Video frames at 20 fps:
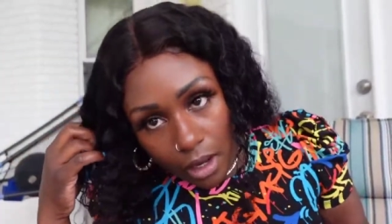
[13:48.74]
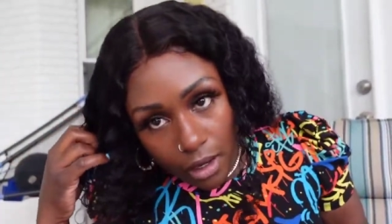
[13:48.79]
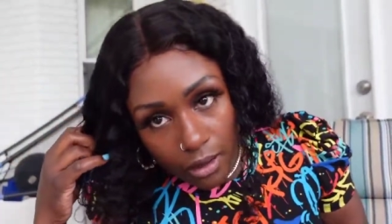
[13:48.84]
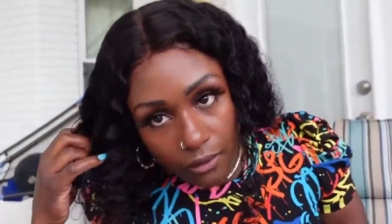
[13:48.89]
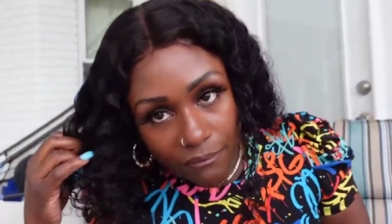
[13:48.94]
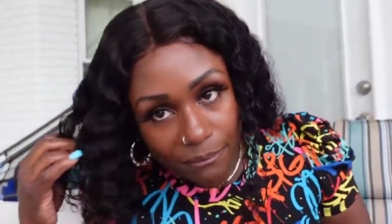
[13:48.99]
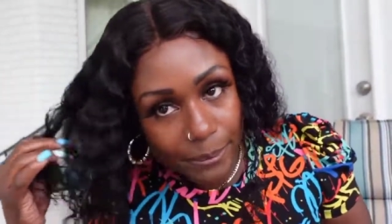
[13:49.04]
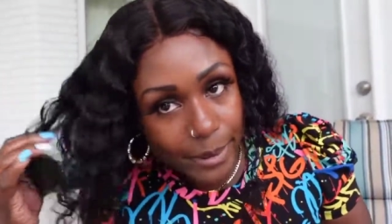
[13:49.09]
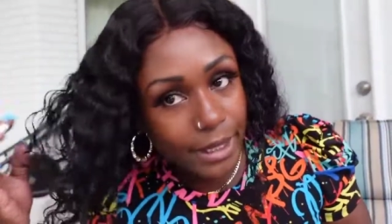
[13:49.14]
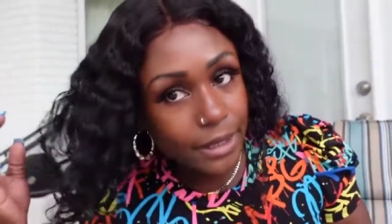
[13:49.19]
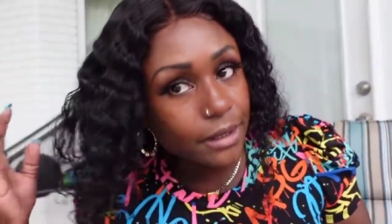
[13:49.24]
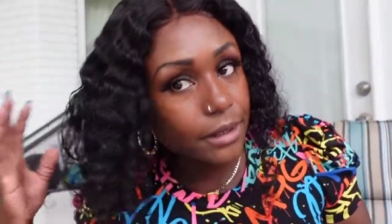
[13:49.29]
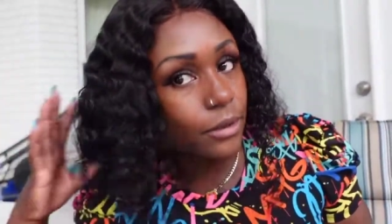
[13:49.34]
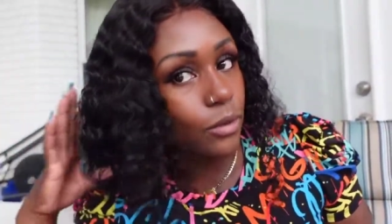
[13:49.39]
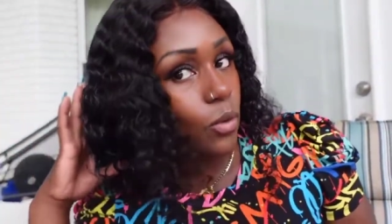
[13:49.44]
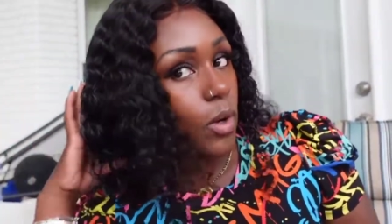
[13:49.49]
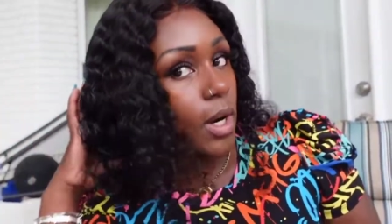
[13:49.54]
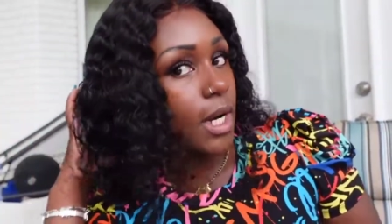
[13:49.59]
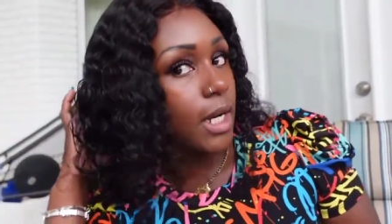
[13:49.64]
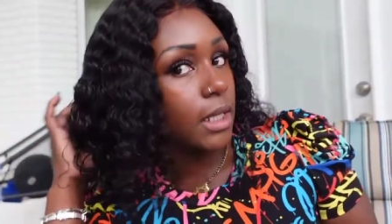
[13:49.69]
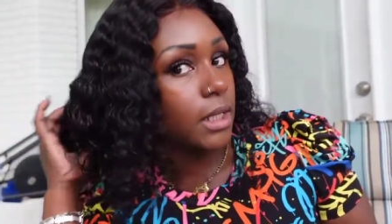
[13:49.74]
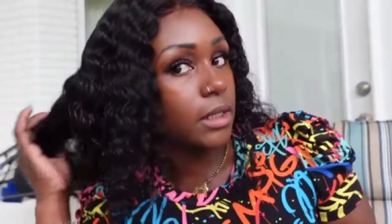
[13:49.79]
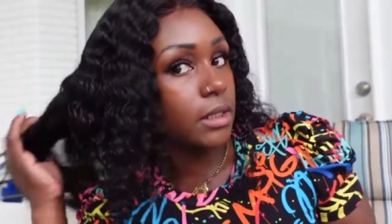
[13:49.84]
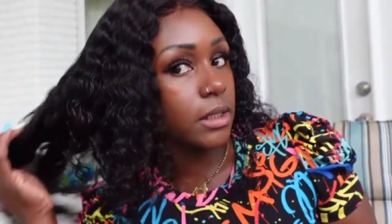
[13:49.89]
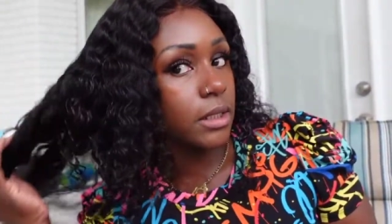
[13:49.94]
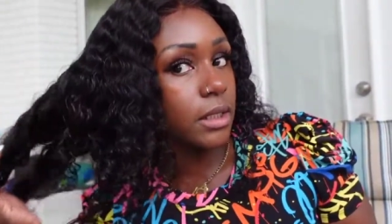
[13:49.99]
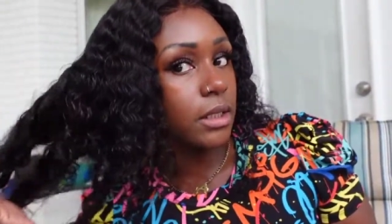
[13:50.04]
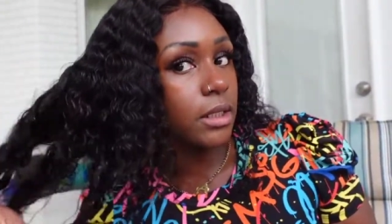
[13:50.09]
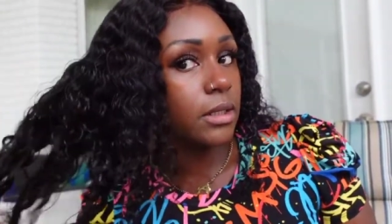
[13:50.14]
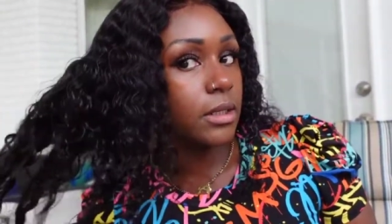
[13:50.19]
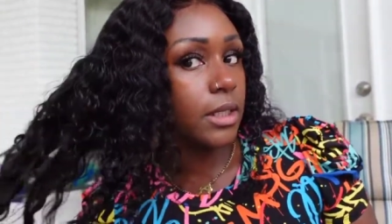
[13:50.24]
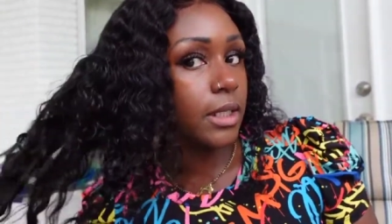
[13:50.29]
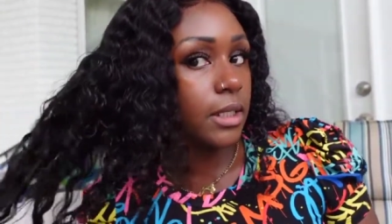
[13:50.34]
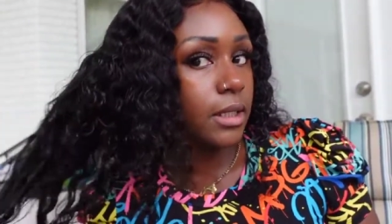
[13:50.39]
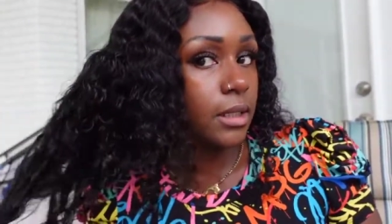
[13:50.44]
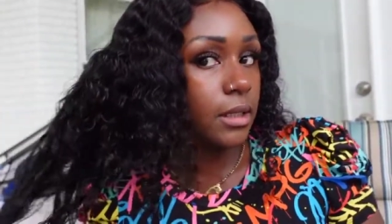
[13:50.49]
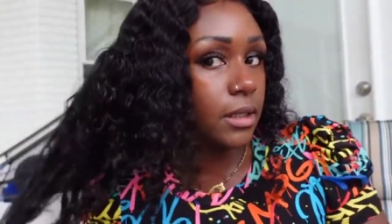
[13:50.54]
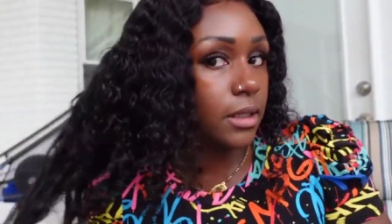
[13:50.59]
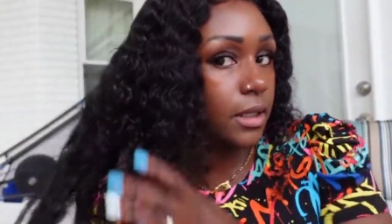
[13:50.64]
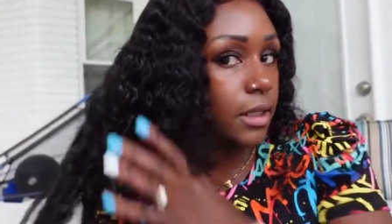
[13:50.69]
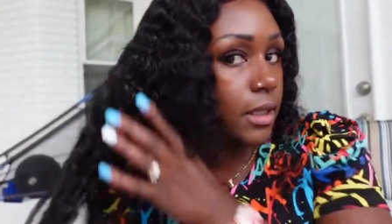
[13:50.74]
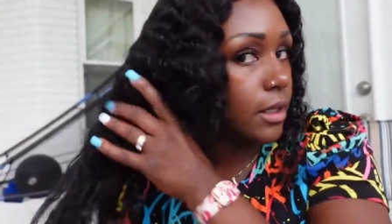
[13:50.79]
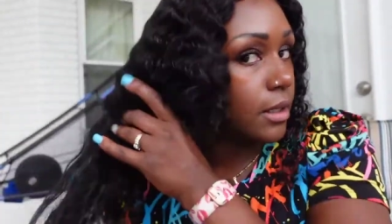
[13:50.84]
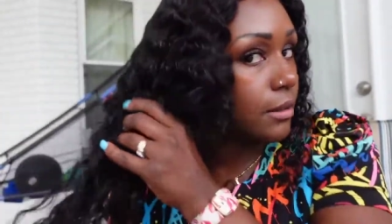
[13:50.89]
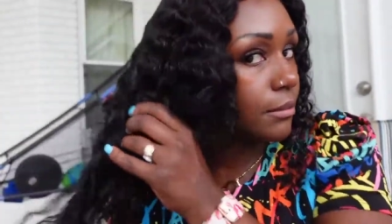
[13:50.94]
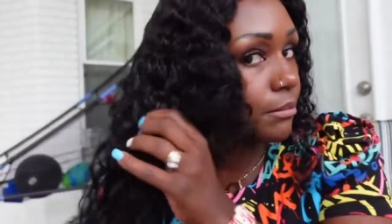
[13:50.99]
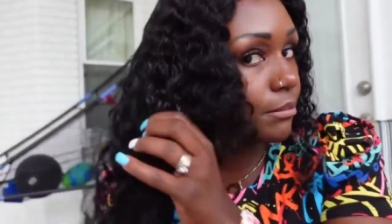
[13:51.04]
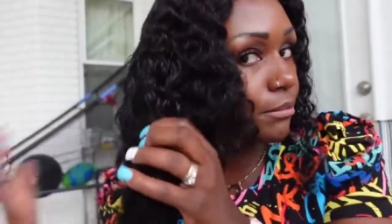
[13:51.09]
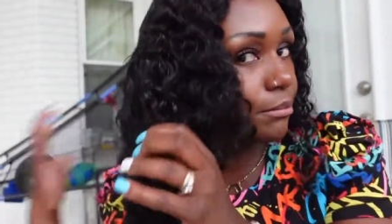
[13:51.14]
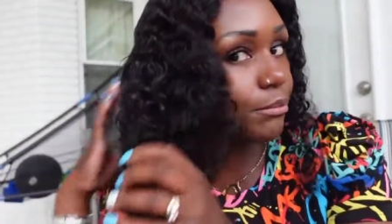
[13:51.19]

of better quality than the